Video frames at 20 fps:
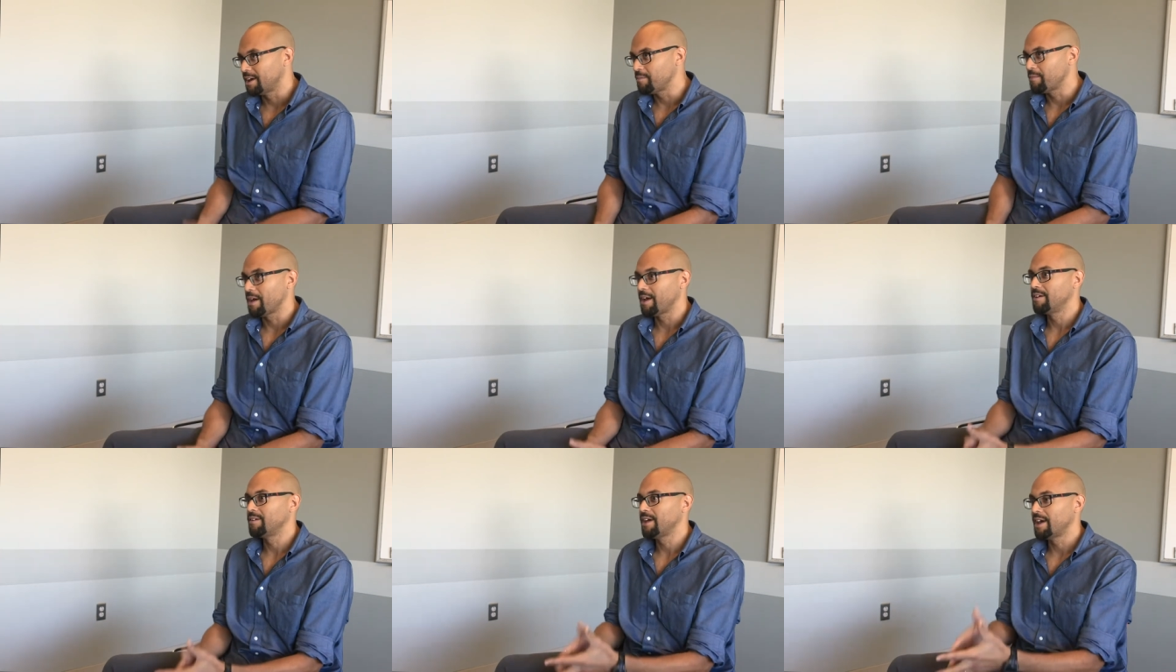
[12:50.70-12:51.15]
um,
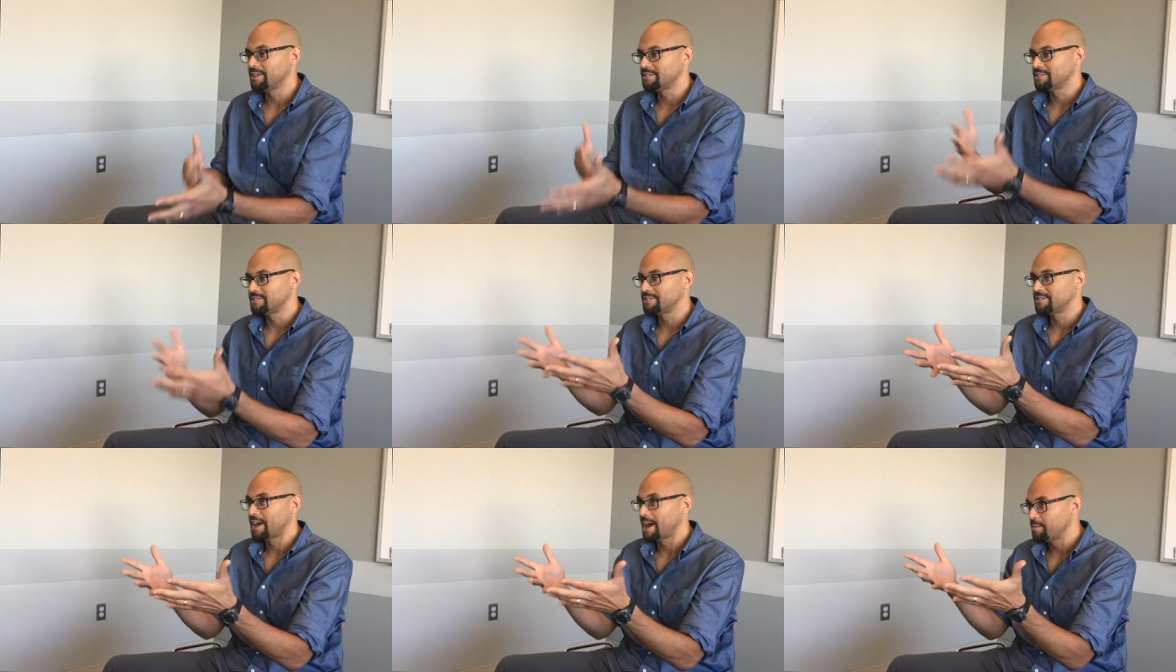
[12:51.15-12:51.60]

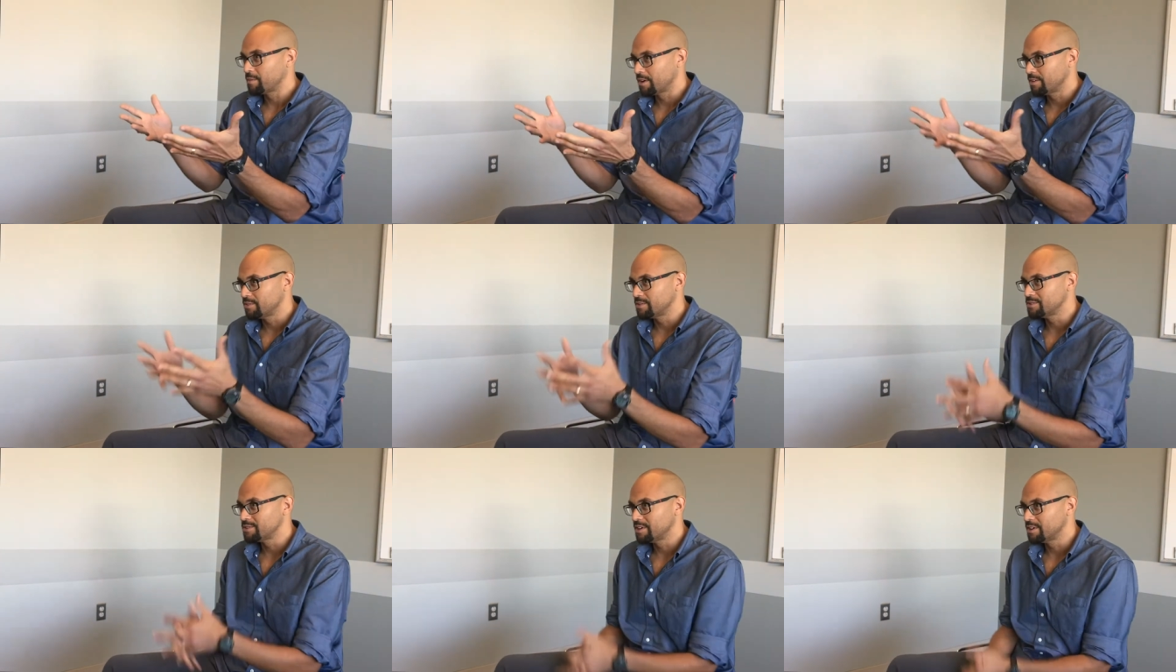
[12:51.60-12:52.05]
as the timing
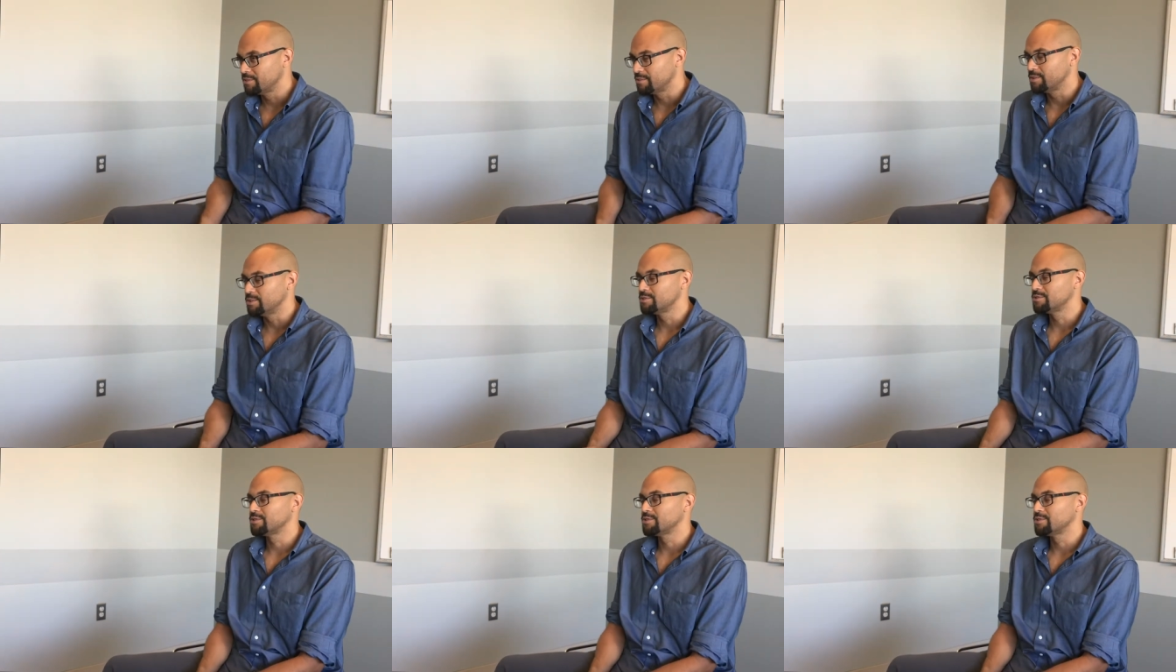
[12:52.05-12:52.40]
of this interview.